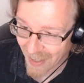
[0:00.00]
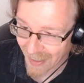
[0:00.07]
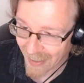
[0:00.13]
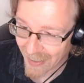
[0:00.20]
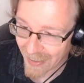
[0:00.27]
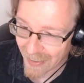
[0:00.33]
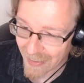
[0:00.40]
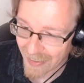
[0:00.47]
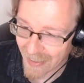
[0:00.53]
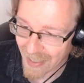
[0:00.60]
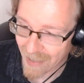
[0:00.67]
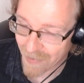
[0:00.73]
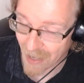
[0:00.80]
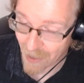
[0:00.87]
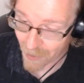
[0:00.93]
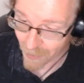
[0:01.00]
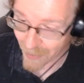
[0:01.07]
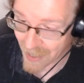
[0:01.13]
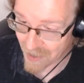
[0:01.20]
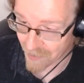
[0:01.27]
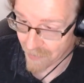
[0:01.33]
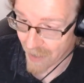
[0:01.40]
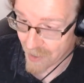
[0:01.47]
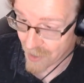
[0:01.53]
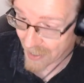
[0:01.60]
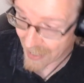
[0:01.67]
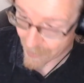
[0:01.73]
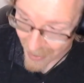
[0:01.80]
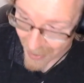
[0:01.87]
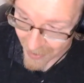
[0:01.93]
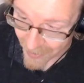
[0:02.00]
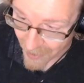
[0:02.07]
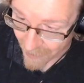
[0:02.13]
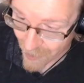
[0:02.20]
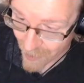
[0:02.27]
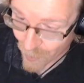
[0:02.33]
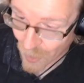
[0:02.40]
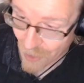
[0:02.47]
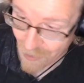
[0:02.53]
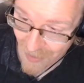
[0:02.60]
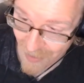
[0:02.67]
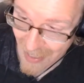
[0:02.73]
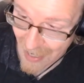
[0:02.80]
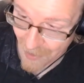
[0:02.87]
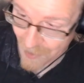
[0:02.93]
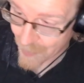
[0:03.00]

Uh, if they don't raise a fuss, they get made uncomfortable, driven out of the